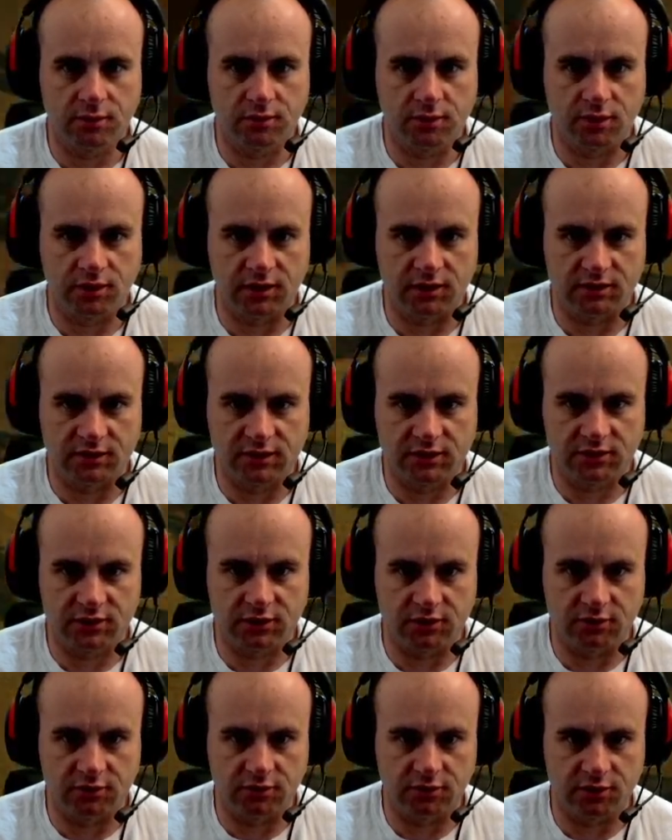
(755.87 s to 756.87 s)
Yeah, it's
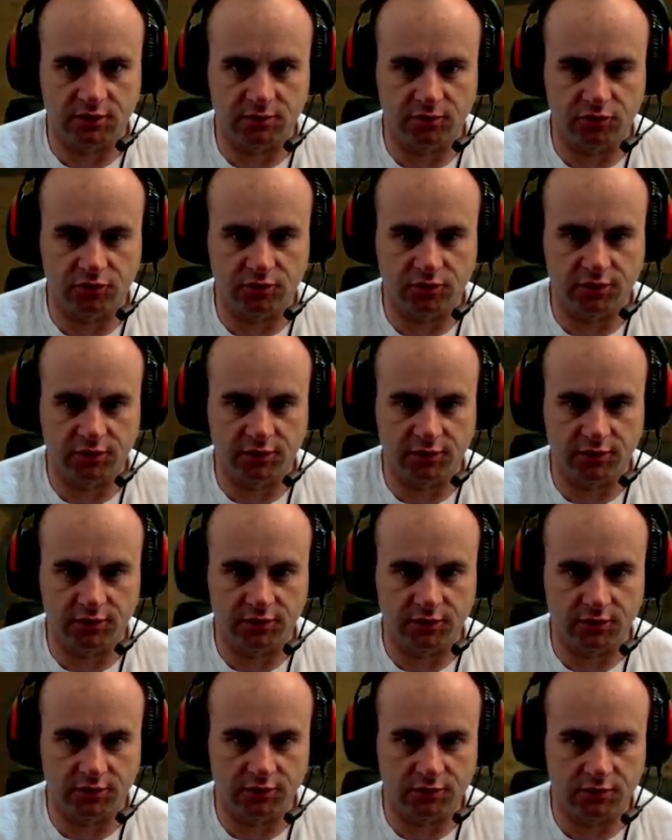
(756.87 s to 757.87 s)
actually looking
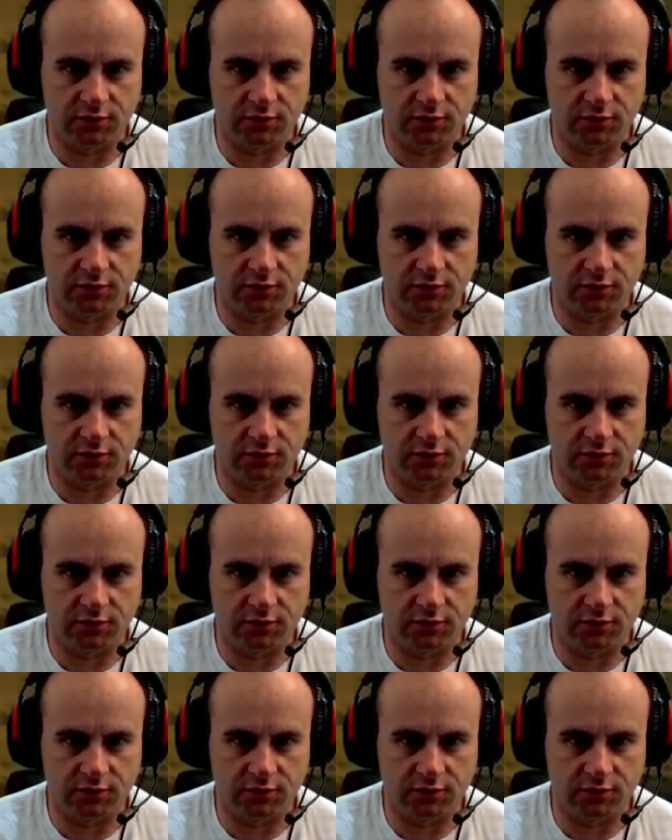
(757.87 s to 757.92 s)
pretty